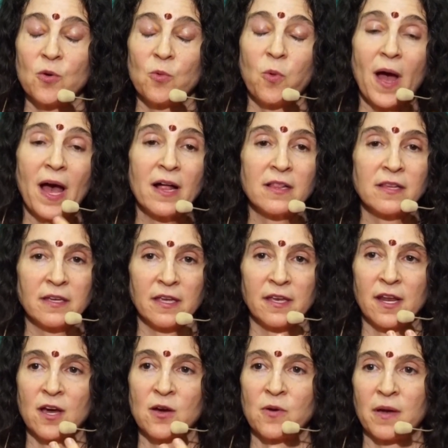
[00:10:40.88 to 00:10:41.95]
well, you
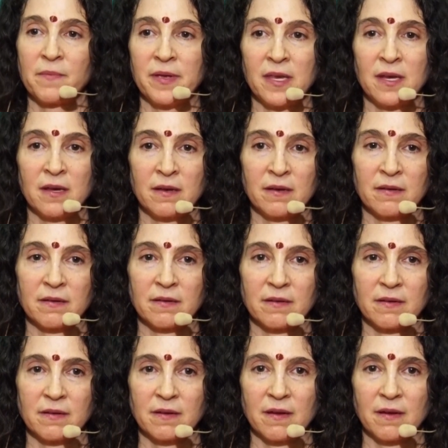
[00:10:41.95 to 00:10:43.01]
know, I mean,
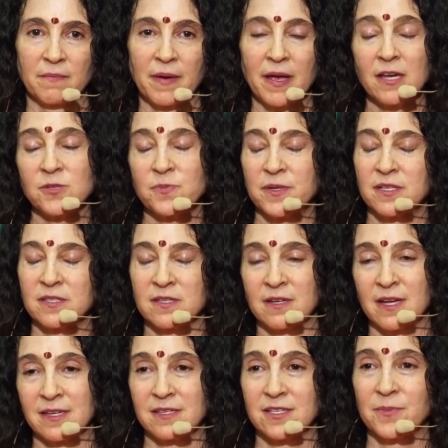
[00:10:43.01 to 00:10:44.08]
my husband isn't
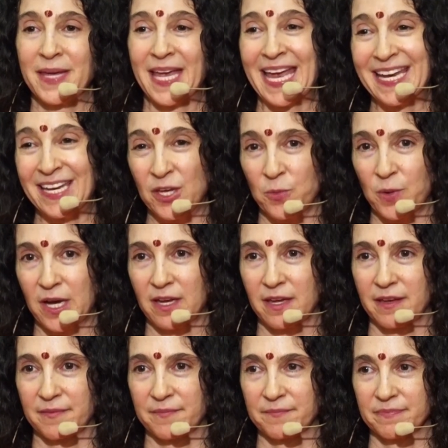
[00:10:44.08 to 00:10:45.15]
nice to me anyway.
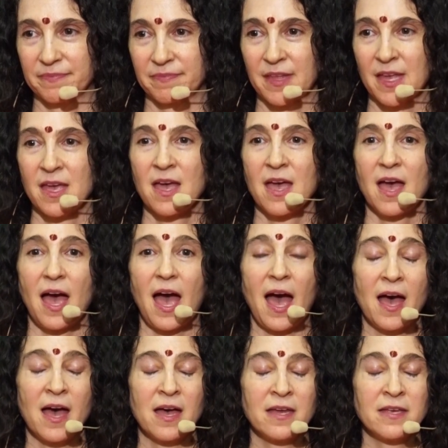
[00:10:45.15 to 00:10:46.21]

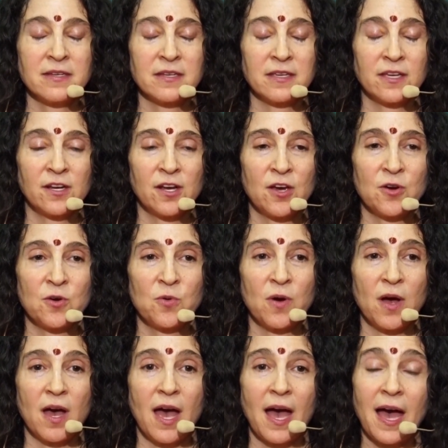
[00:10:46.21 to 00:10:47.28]
And, you know,
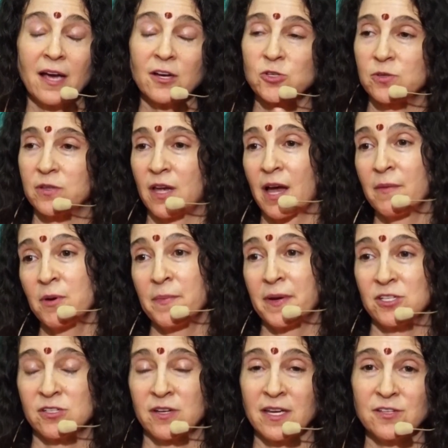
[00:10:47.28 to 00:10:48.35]
actually, I'm a
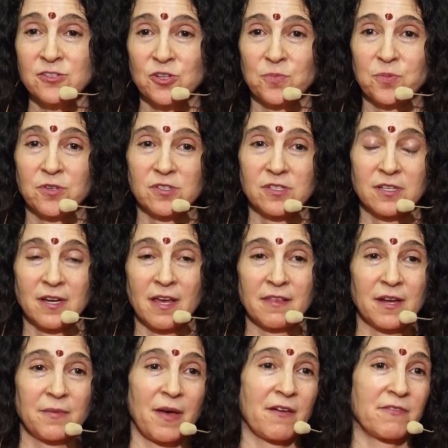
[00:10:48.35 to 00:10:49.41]
much nicer person now
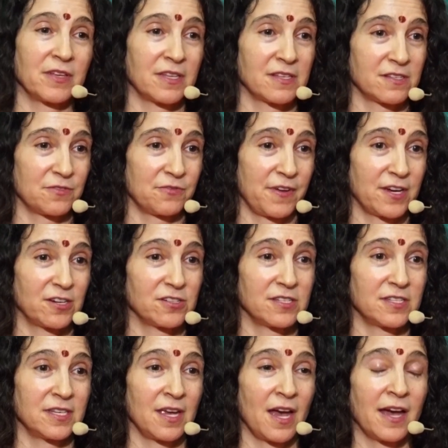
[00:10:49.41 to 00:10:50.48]
that I'm having this affair.
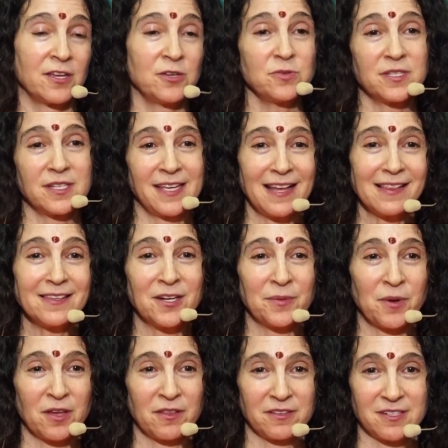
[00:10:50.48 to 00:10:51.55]
See, I used to yell at
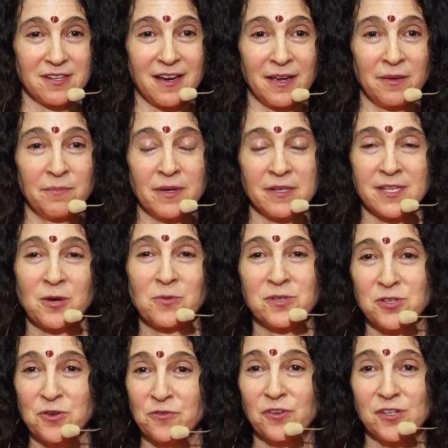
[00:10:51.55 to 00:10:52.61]
him all the time because I was
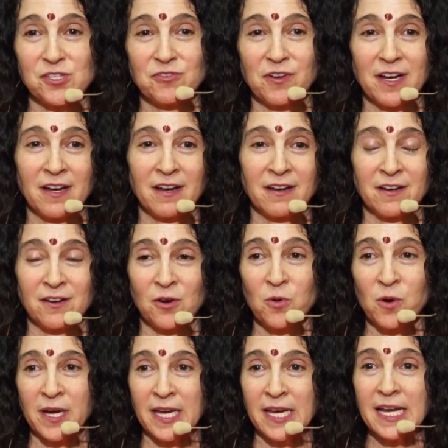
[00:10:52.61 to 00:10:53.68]
so frustrated and
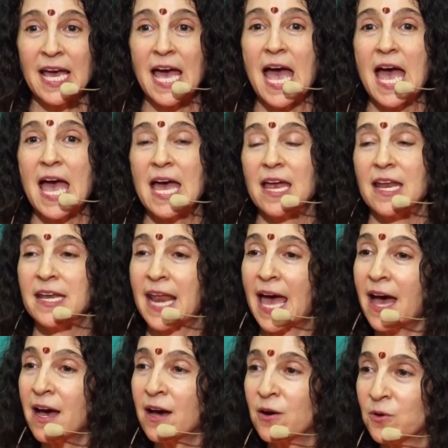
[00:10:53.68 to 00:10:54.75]
annoyed.
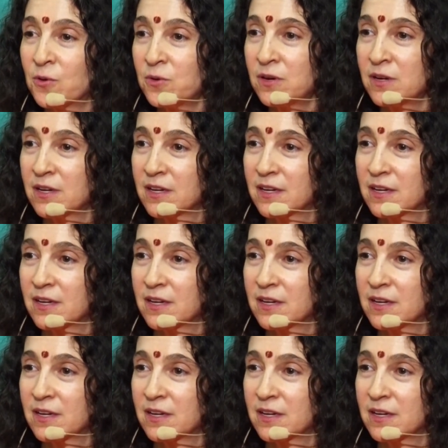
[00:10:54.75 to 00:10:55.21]
Now,